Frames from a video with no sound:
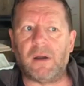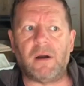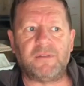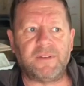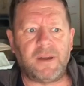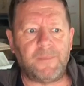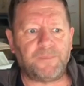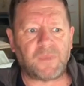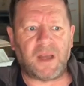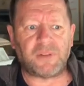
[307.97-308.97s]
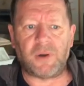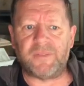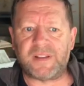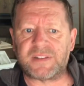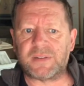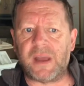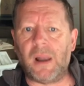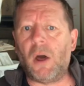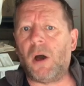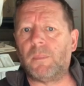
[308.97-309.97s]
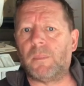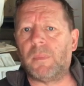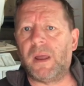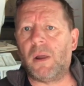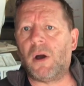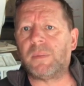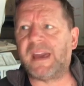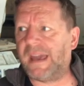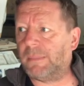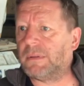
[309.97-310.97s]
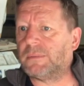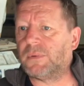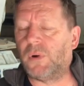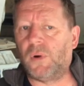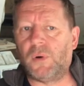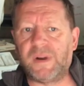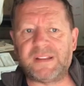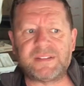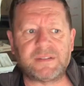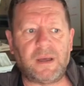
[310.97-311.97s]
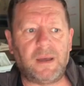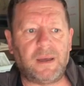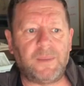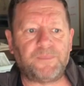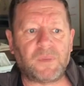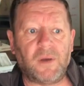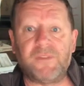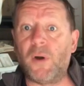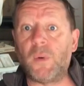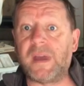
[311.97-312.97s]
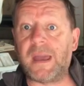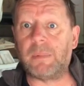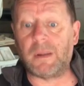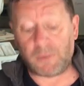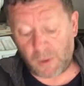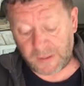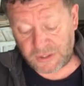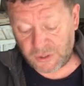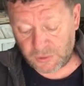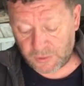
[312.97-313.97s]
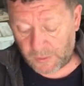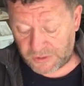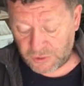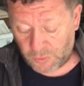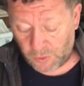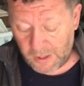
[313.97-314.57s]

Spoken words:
I don't know if it's alarm cable or it's phone cable. I'm quite sure.